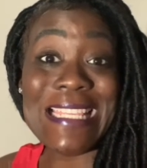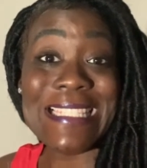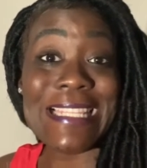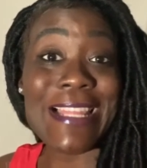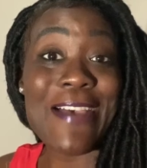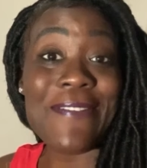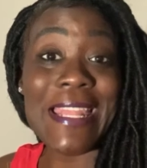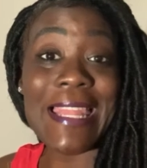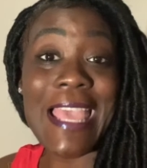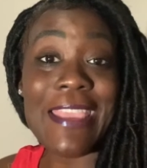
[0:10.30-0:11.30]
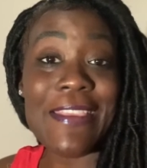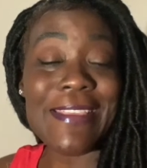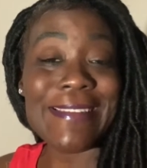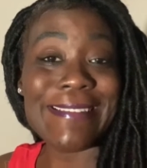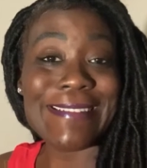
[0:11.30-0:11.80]
Love and Light,
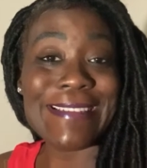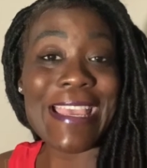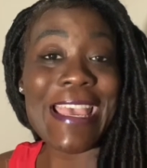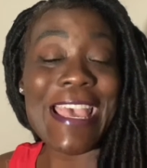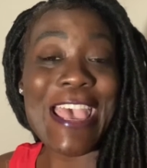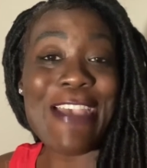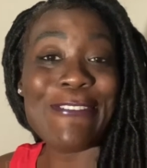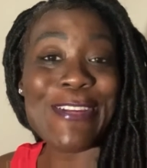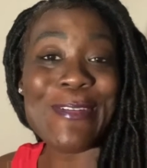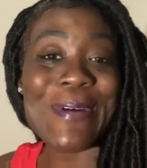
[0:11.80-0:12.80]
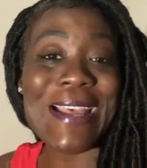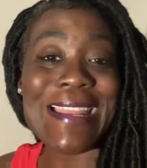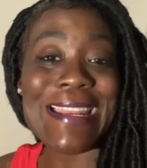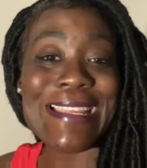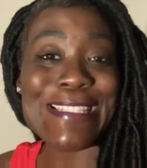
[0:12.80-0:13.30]

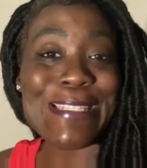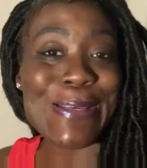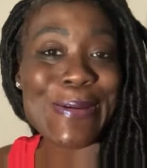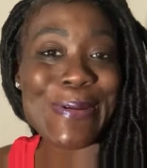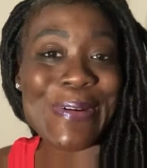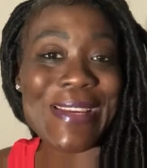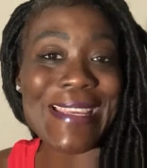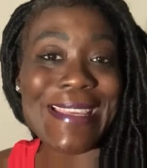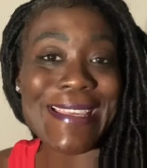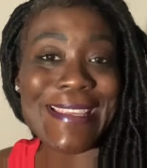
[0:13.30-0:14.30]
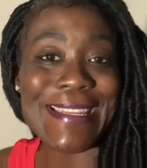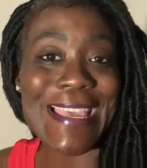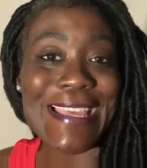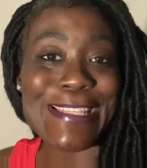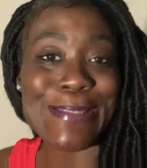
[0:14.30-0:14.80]
everyone. So it
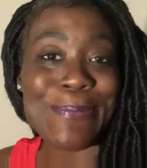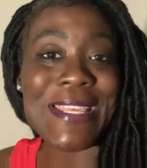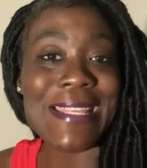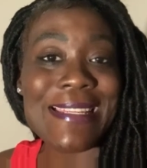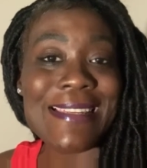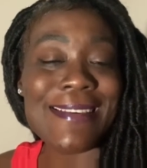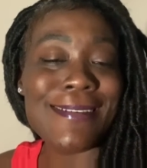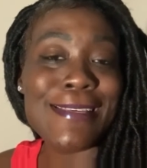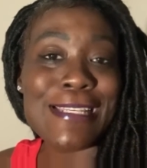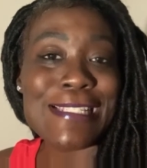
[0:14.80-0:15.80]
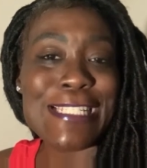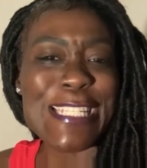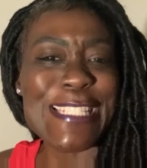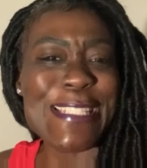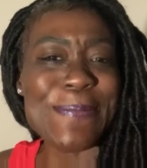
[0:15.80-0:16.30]
has been
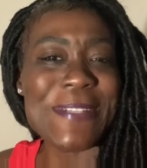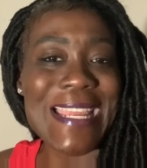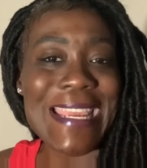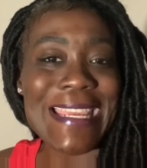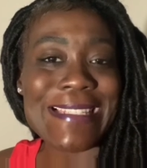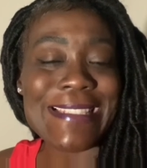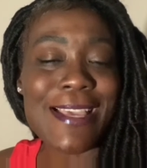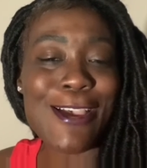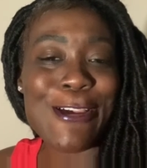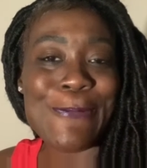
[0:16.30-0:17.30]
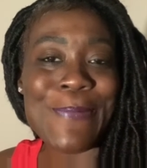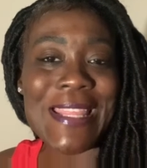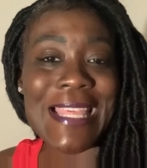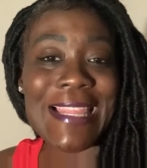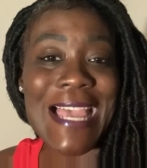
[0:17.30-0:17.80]
just some days.
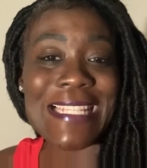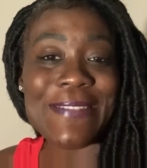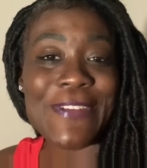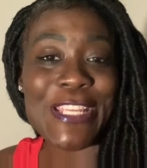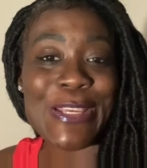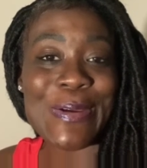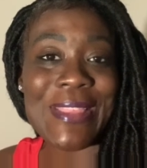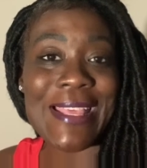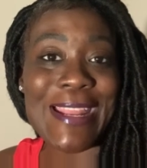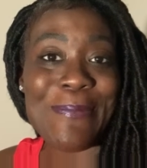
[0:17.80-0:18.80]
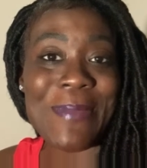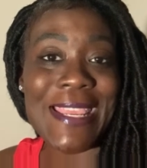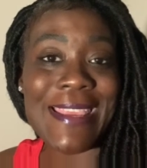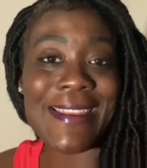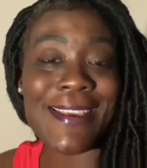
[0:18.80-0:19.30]
The last video that I
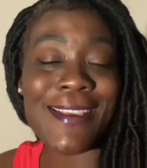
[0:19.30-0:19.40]
made,